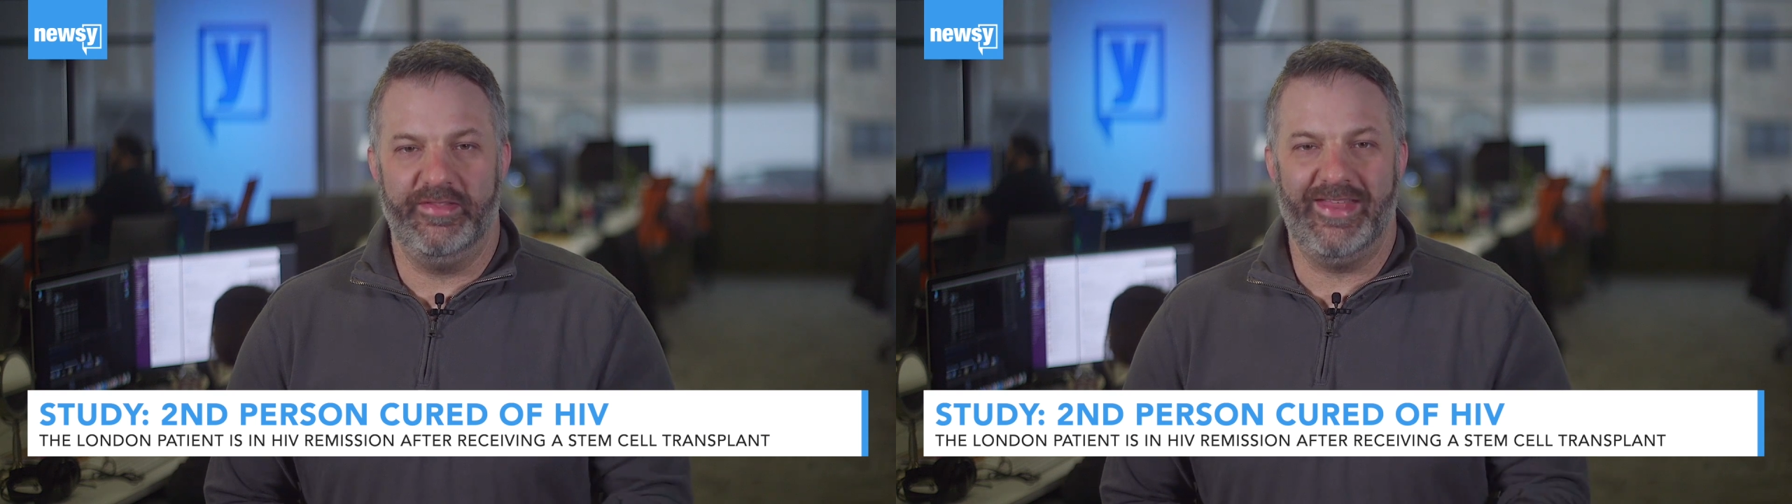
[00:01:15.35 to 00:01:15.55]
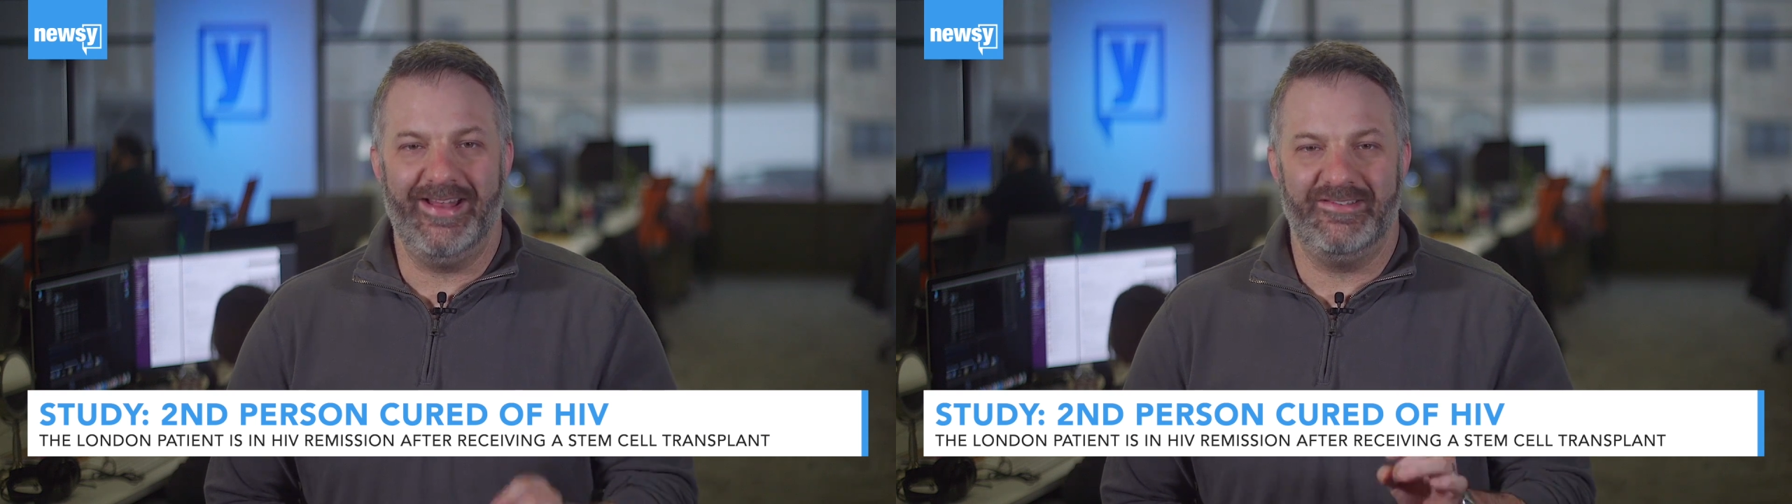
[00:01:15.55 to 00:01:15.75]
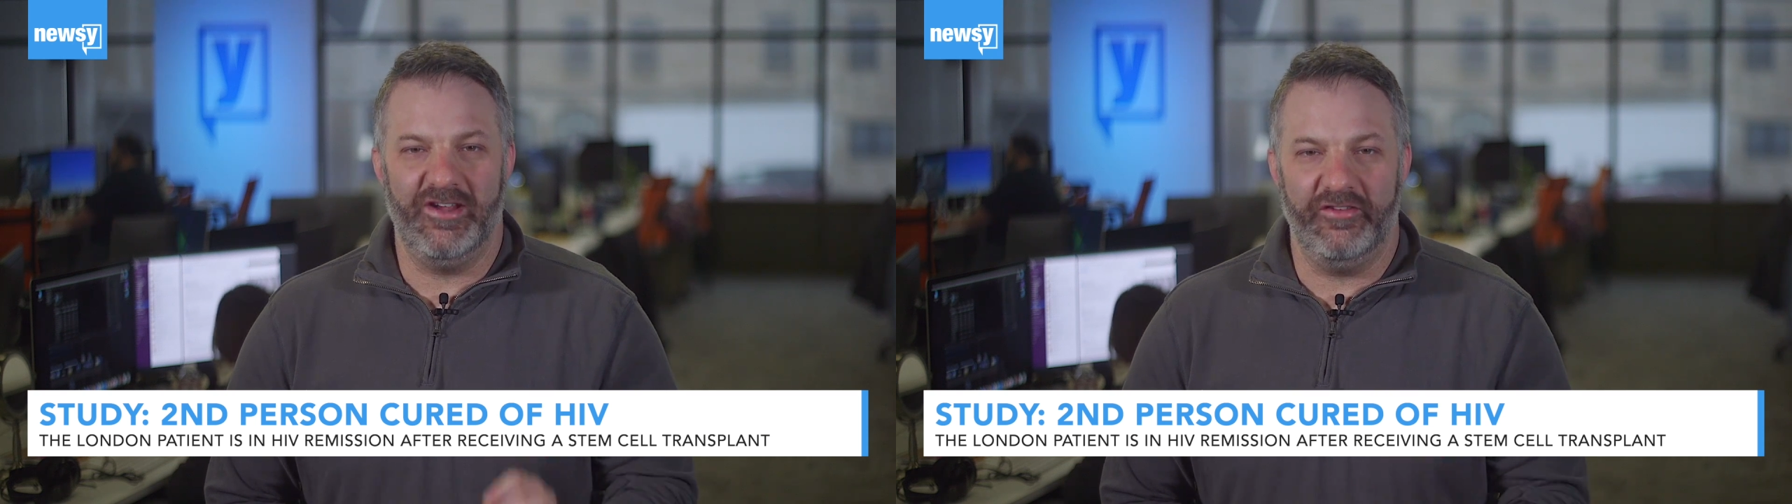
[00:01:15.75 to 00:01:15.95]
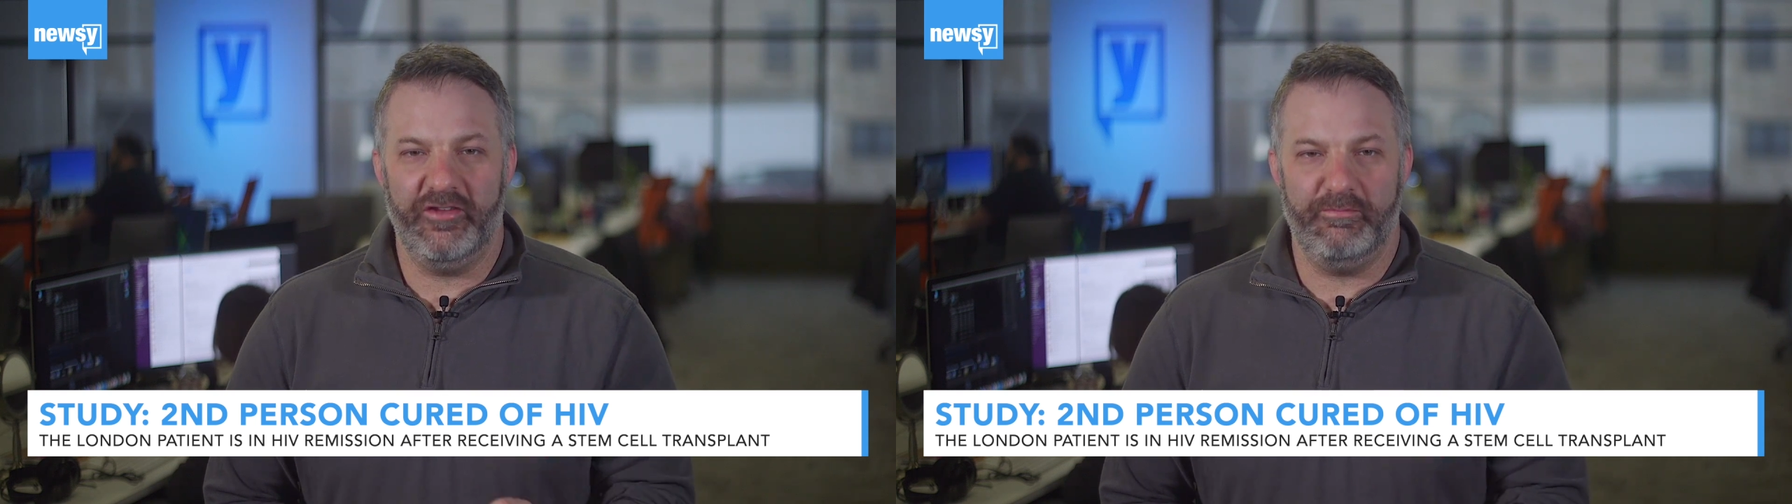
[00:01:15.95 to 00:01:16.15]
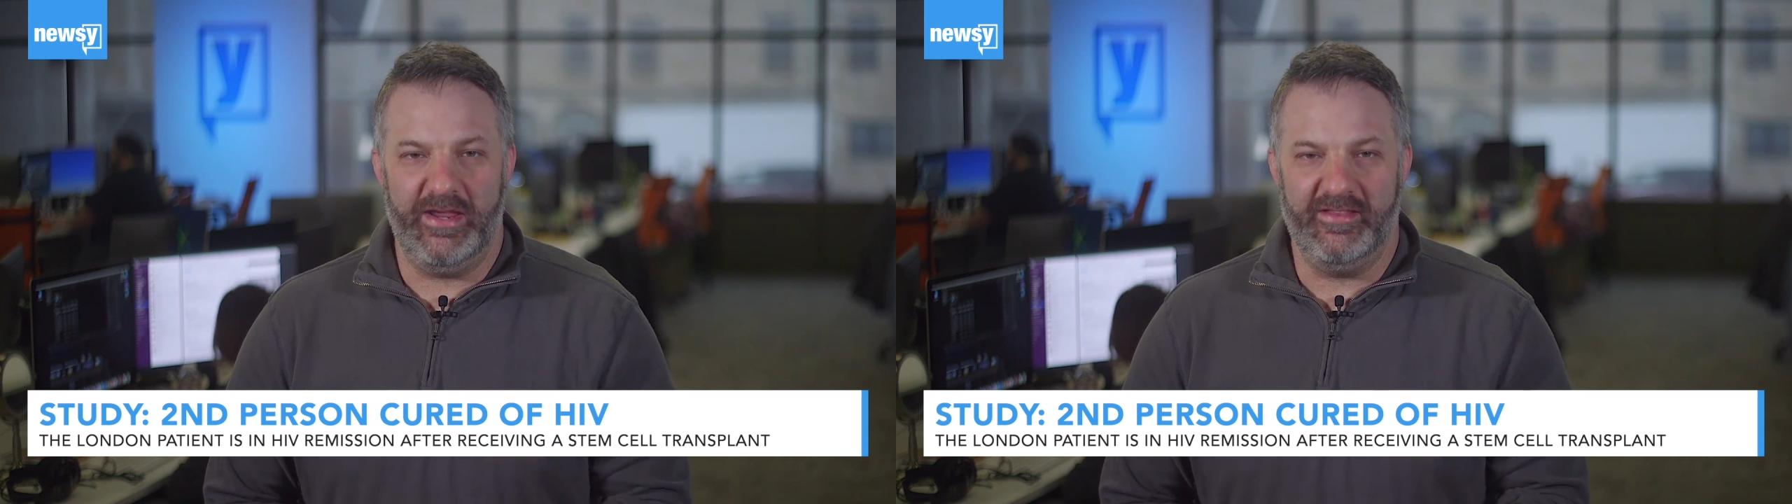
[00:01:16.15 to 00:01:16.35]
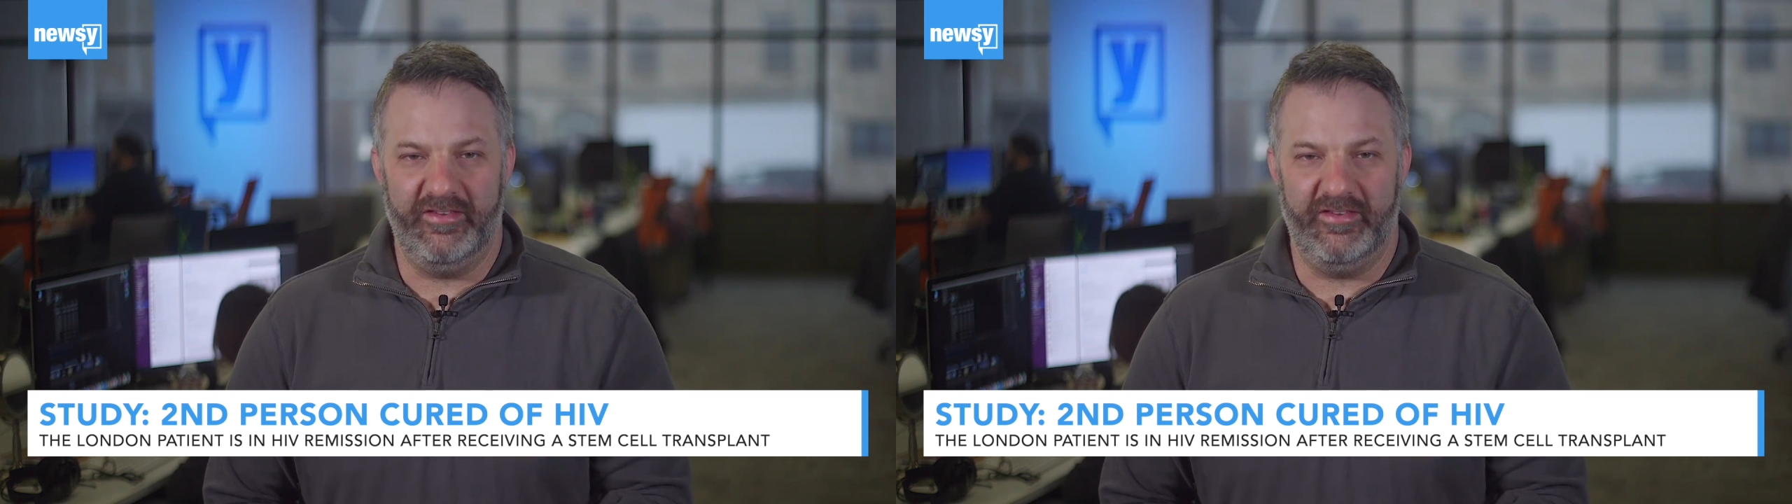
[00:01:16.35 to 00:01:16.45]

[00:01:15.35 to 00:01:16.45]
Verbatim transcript: but that doesn't mean